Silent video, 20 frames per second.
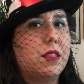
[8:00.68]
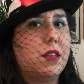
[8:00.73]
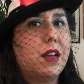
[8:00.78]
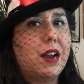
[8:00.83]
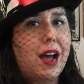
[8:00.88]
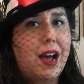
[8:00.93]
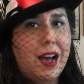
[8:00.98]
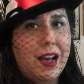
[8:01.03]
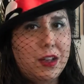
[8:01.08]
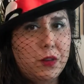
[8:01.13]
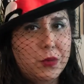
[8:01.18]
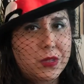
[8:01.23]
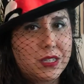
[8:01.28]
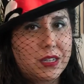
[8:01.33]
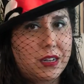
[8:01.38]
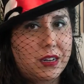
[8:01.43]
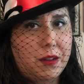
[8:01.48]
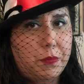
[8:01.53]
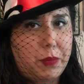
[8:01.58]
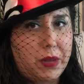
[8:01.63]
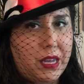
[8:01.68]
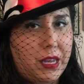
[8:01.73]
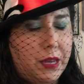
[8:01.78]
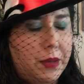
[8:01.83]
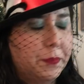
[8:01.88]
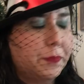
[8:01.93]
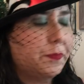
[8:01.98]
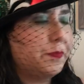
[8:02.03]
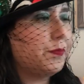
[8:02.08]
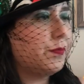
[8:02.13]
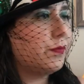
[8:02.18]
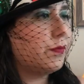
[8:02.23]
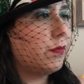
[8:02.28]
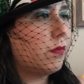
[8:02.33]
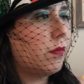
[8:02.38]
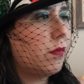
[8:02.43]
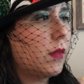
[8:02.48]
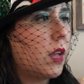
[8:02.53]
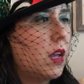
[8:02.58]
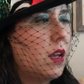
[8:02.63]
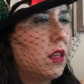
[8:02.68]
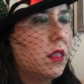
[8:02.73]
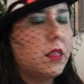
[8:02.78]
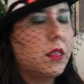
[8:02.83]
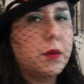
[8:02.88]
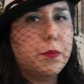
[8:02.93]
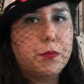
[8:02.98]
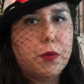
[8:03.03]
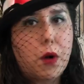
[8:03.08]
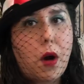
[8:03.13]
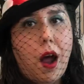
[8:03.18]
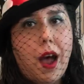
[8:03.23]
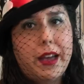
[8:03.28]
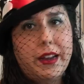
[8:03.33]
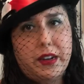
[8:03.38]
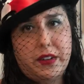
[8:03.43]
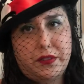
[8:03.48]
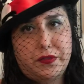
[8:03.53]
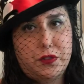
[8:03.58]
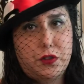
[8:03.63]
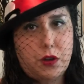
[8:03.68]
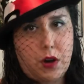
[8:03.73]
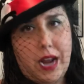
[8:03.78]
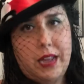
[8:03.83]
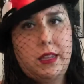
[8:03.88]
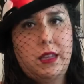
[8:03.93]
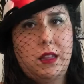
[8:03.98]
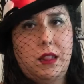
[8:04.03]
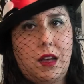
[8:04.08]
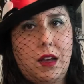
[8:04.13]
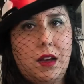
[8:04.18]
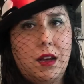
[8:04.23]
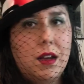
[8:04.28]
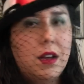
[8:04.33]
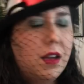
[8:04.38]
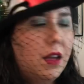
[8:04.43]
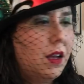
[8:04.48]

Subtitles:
that I was going to be the Bride of Dracula.